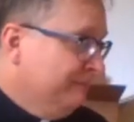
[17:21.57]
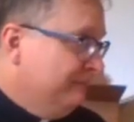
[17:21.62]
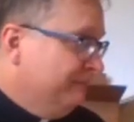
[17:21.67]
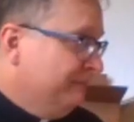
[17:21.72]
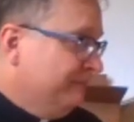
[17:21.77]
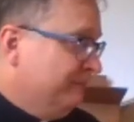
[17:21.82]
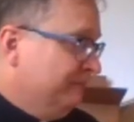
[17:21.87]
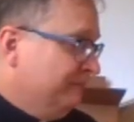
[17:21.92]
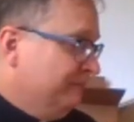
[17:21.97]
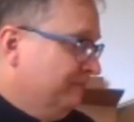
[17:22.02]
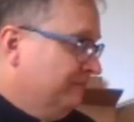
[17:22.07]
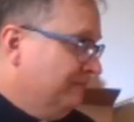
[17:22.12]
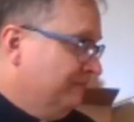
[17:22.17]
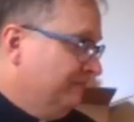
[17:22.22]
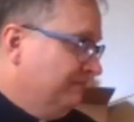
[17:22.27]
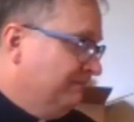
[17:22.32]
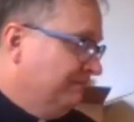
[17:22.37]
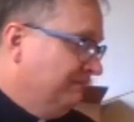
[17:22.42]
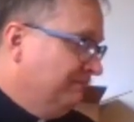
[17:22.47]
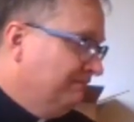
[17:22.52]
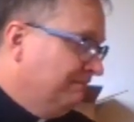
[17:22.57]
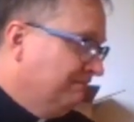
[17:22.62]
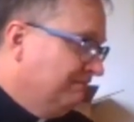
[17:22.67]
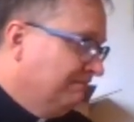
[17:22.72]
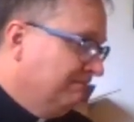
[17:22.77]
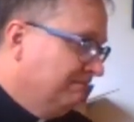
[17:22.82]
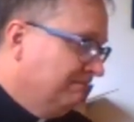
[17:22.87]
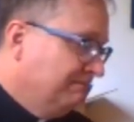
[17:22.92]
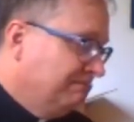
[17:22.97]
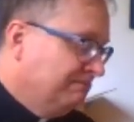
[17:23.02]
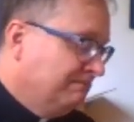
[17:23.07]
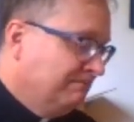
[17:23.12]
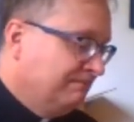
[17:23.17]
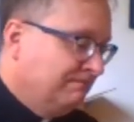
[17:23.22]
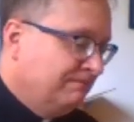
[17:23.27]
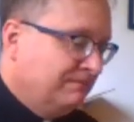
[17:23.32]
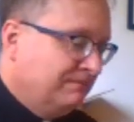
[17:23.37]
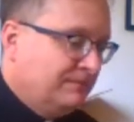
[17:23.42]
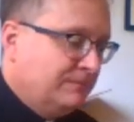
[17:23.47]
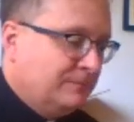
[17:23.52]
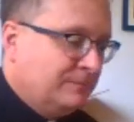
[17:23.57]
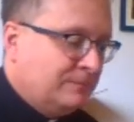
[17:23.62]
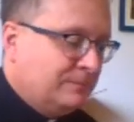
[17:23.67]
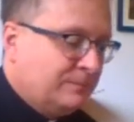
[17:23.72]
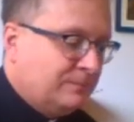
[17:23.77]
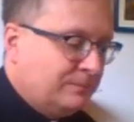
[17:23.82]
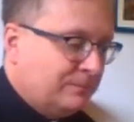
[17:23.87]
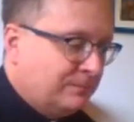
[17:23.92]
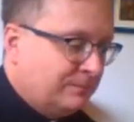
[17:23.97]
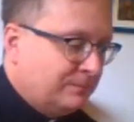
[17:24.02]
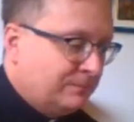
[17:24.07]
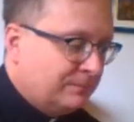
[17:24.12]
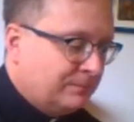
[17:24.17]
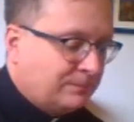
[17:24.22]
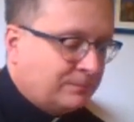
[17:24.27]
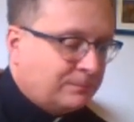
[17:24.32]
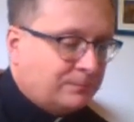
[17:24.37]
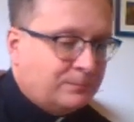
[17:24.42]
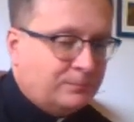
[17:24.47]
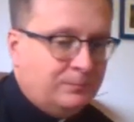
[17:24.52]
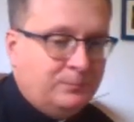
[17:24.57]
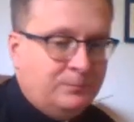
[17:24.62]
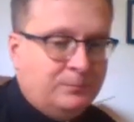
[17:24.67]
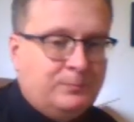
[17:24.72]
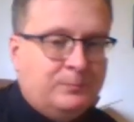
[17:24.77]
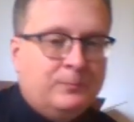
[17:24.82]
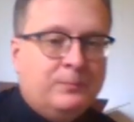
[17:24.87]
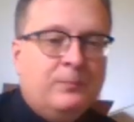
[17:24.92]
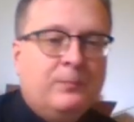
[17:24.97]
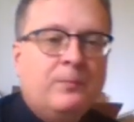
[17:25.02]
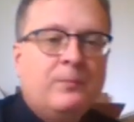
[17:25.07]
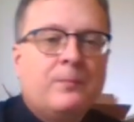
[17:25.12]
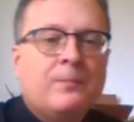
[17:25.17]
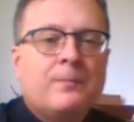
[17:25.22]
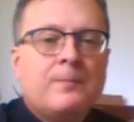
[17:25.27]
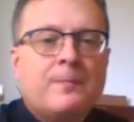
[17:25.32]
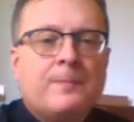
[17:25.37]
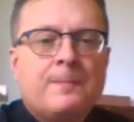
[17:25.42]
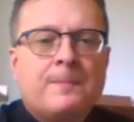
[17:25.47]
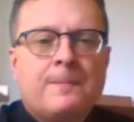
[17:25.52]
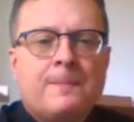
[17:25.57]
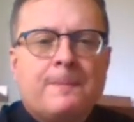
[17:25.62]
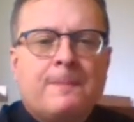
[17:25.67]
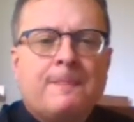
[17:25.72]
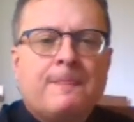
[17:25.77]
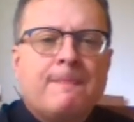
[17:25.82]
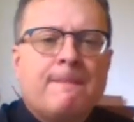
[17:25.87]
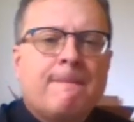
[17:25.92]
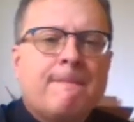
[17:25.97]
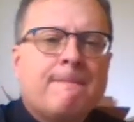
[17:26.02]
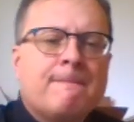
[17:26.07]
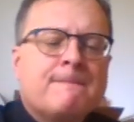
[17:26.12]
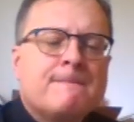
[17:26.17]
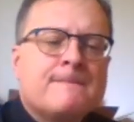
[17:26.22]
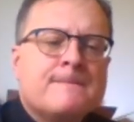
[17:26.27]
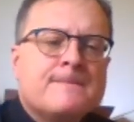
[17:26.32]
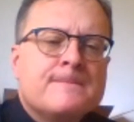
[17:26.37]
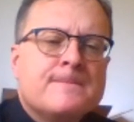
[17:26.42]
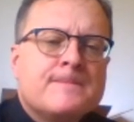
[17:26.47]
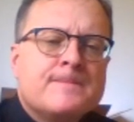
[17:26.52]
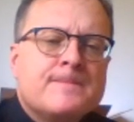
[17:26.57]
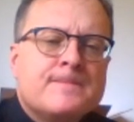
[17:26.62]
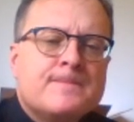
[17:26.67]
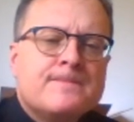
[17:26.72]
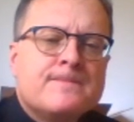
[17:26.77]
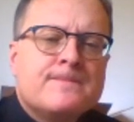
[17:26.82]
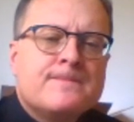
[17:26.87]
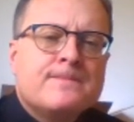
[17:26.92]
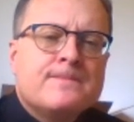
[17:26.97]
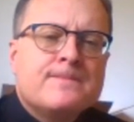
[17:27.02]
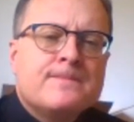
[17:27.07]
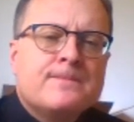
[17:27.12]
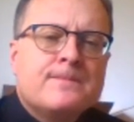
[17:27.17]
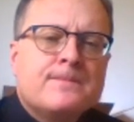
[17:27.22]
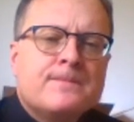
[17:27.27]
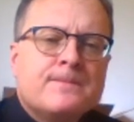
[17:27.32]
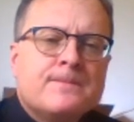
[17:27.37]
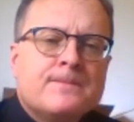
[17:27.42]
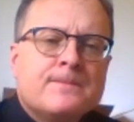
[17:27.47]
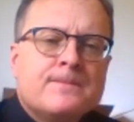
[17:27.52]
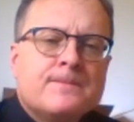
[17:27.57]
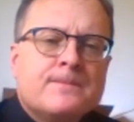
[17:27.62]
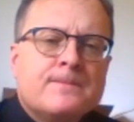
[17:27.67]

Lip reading: Nobody speaks.